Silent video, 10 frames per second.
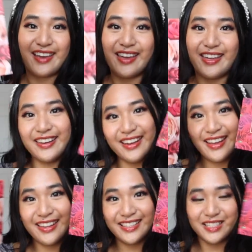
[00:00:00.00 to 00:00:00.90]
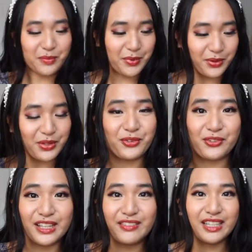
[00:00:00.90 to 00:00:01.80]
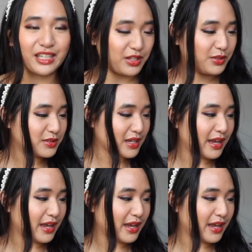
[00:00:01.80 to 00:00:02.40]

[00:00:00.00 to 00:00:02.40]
and these are both really, really cute.